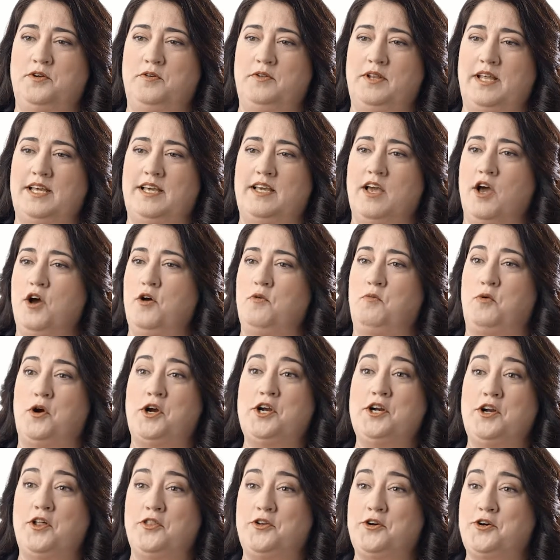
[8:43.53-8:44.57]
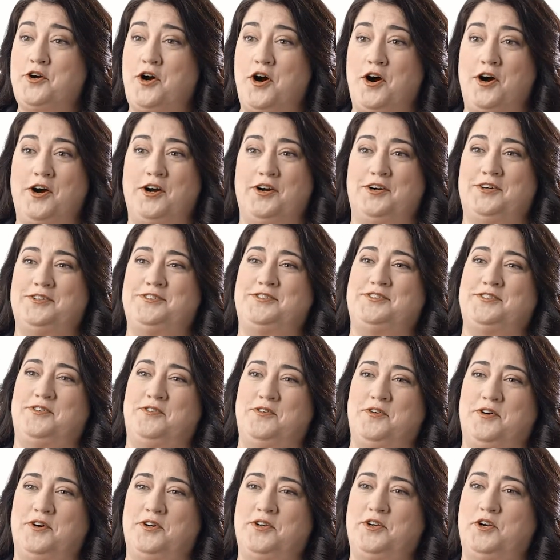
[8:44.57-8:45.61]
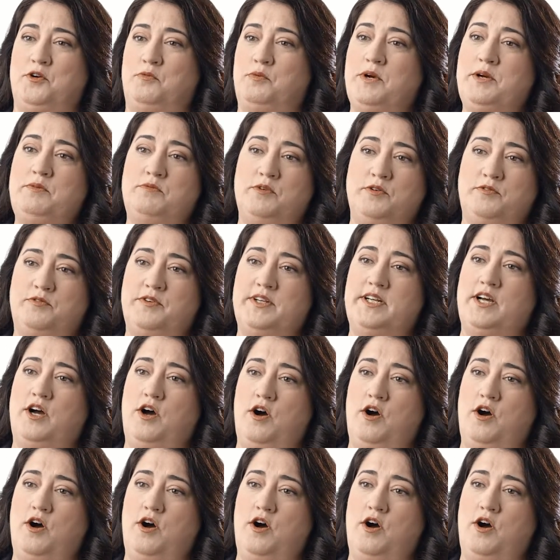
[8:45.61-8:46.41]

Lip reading: like working on their cars or, re-roofing a